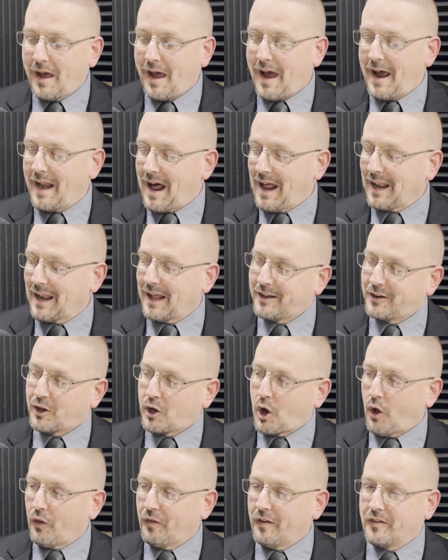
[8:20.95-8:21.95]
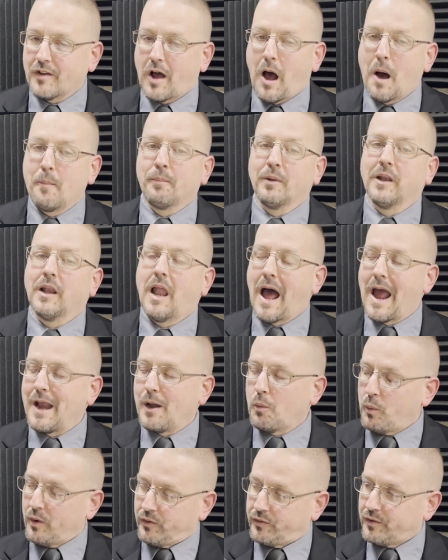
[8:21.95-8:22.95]
And I like to call this applied
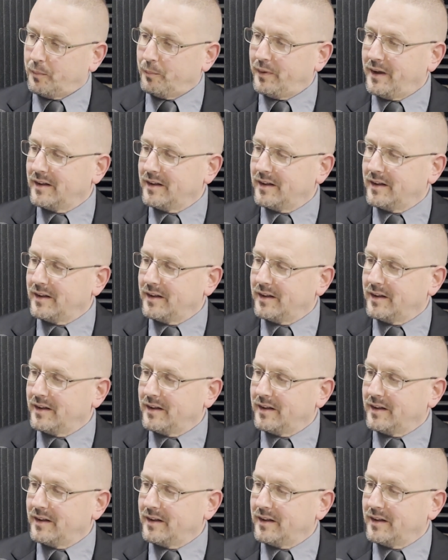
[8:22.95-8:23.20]
wisdom.